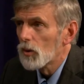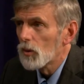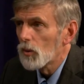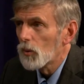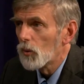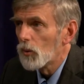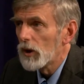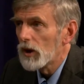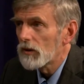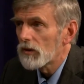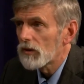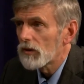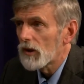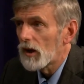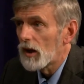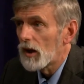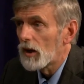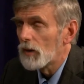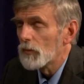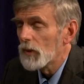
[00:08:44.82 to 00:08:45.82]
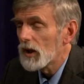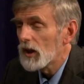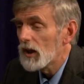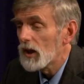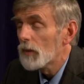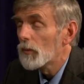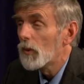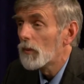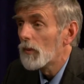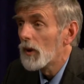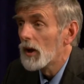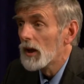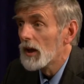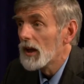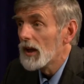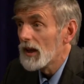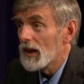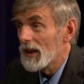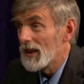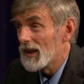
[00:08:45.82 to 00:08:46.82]
with um, him, um,
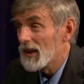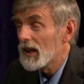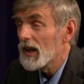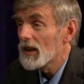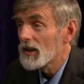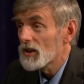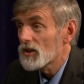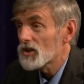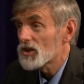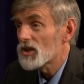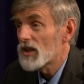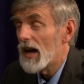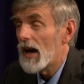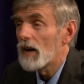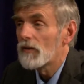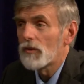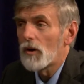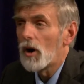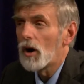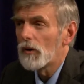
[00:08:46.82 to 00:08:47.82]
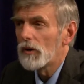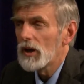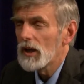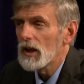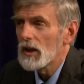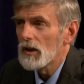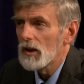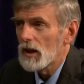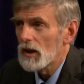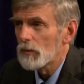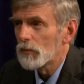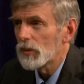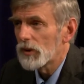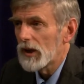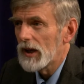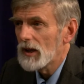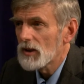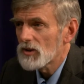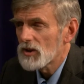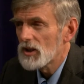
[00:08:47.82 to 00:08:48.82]
he and his staff already in
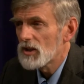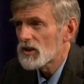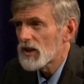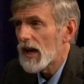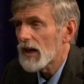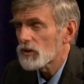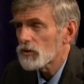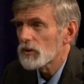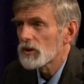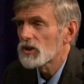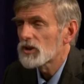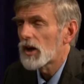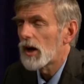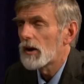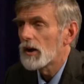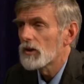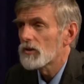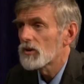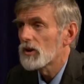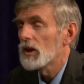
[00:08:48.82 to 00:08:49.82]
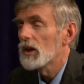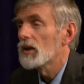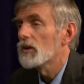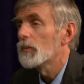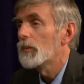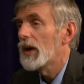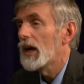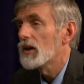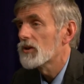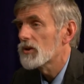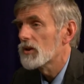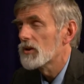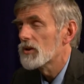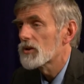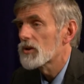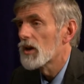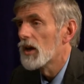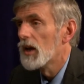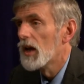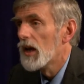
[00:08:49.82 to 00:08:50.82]
place. He's actually started seeing
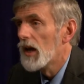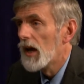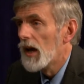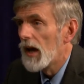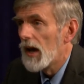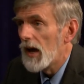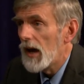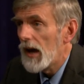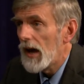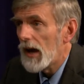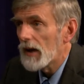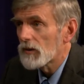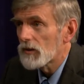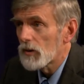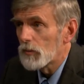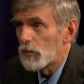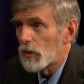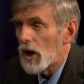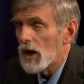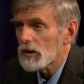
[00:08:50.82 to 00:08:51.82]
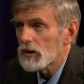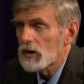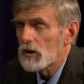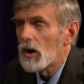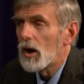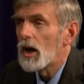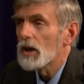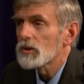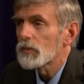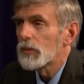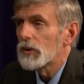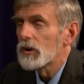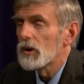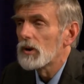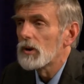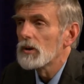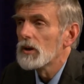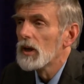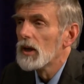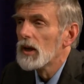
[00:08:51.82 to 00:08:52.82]
patients at Brockton
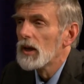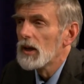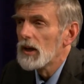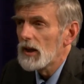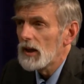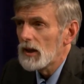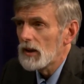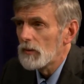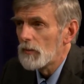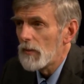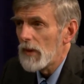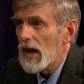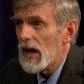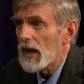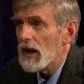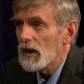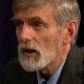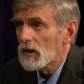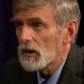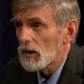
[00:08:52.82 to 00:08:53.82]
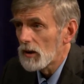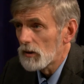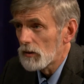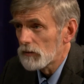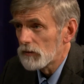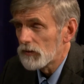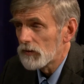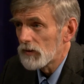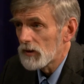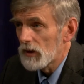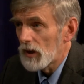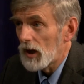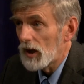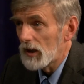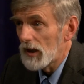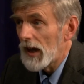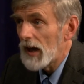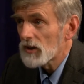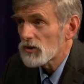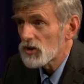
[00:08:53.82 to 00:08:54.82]
Hospital in May of uh,
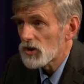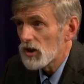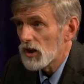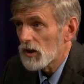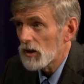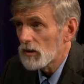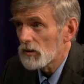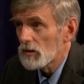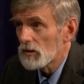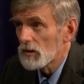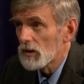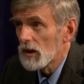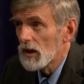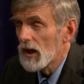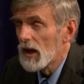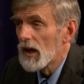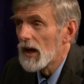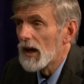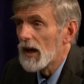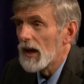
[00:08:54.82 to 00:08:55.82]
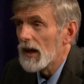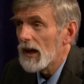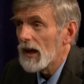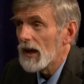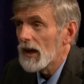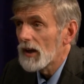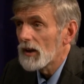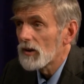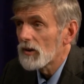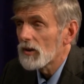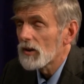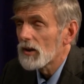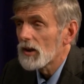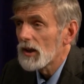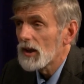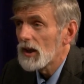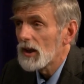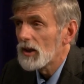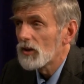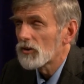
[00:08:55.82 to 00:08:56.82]
last year, mm-hmm. and
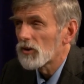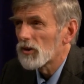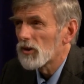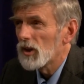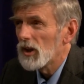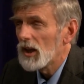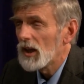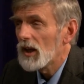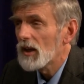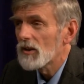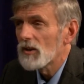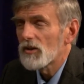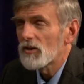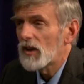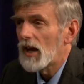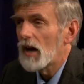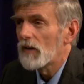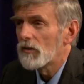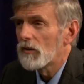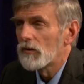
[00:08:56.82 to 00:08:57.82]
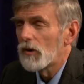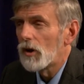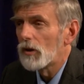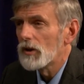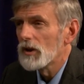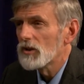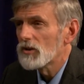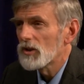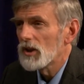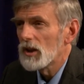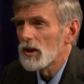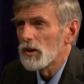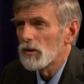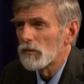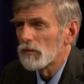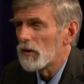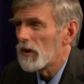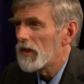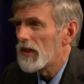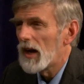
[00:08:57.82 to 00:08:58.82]
he's he and his staff have already seen
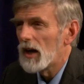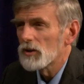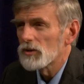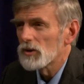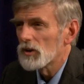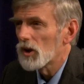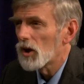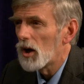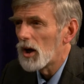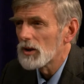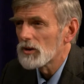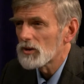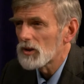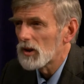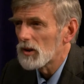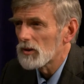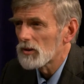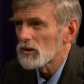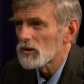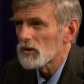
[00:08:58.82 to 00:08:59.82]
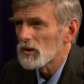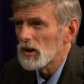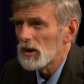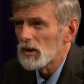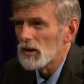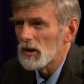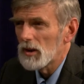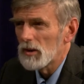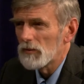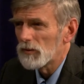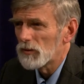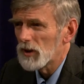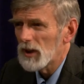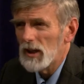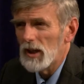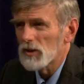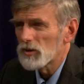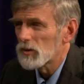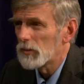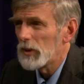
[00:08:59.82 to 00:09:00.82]
over a thousand consults in, uh, for
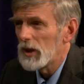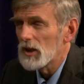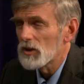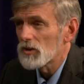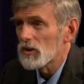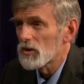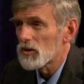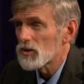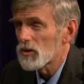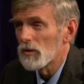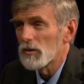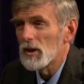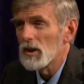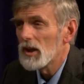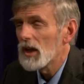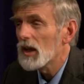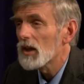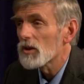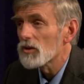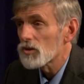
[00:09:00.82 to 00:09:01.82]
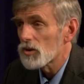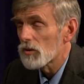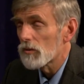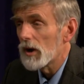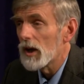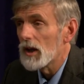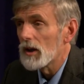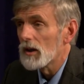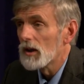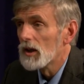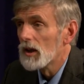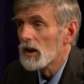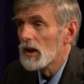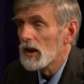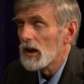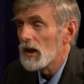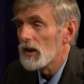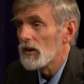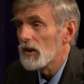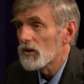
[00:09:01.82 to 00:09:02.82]
cancer patients. So the need is great
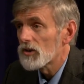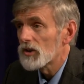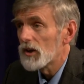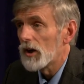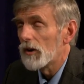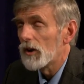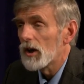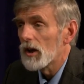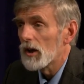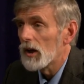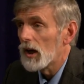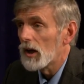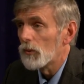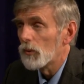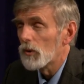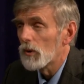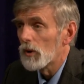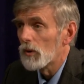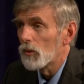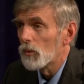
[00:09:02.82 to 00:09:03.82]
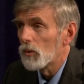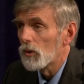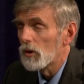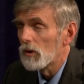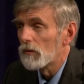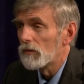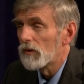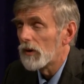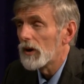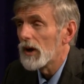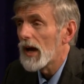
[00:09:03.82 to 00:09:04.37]
in this area, and we're we're very